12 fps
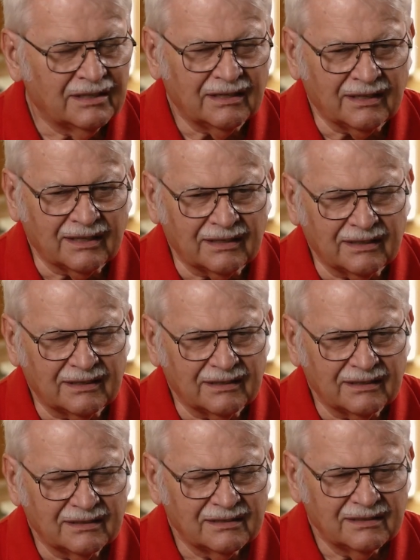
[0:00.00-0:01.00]
And
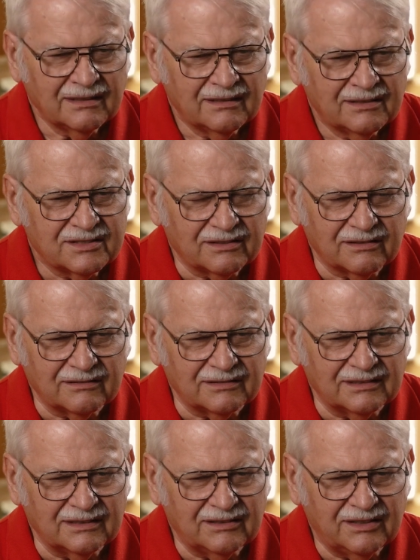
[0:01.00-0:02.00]
uh,
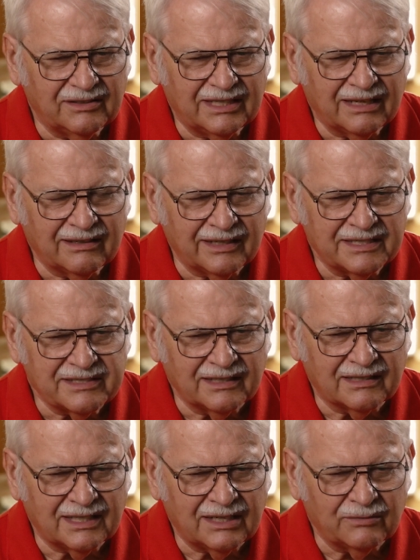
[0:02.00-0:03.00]
so you get nights
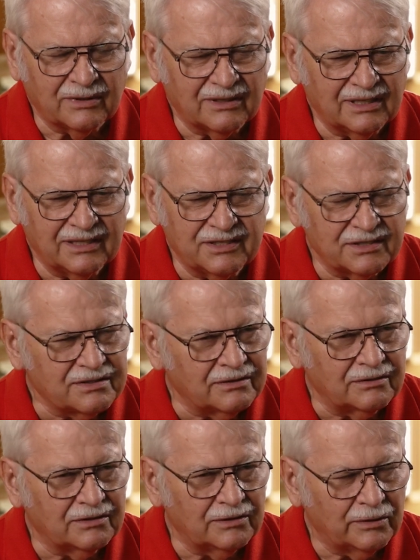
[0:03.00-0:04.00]
like that where it just
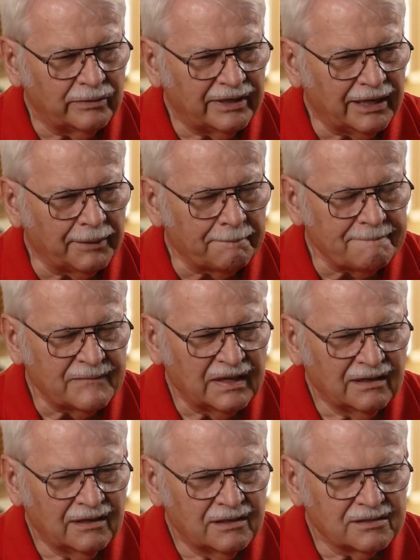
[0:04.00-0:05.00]
don't go away.
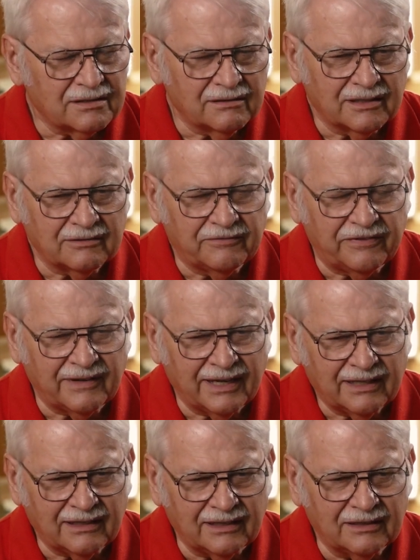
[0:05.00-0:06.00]
So then
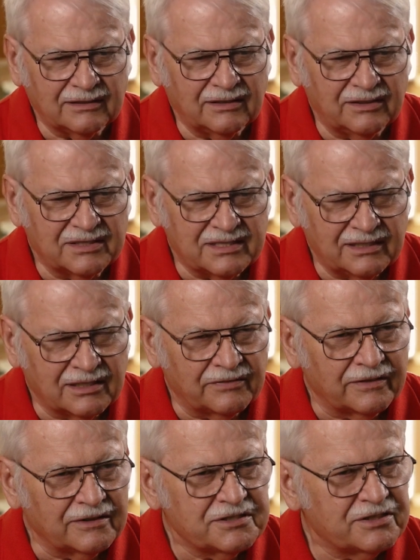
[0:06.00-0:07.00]
finally, you see the
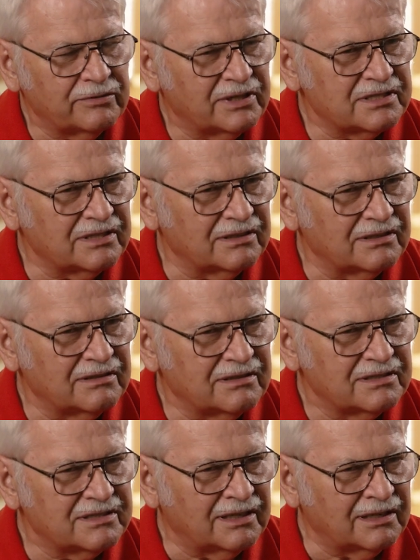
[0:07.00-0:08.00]
first streaks of
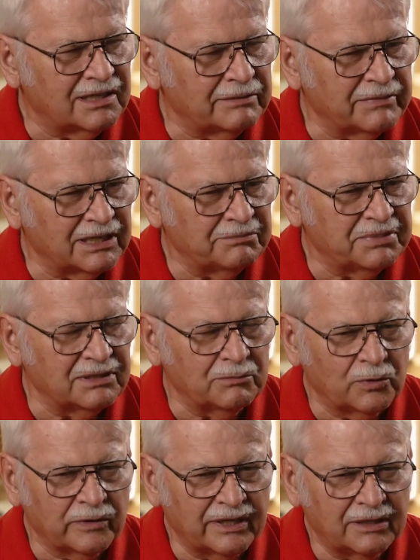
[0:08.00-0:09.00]
sun coming up in the
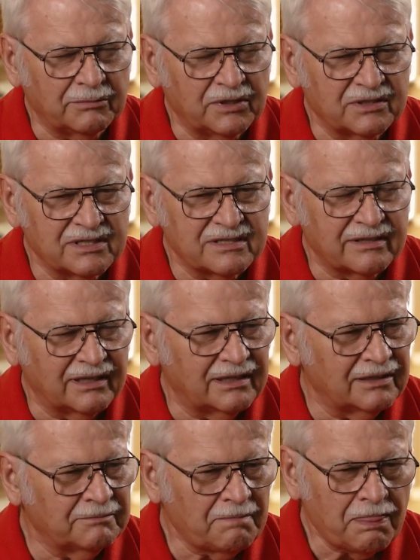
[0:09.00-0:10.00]
morning. You're just
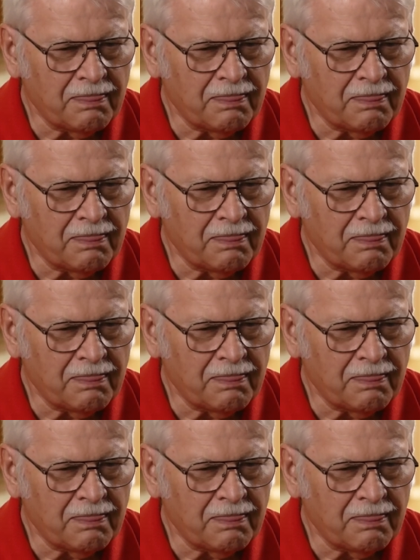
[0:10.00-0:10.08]
thinking,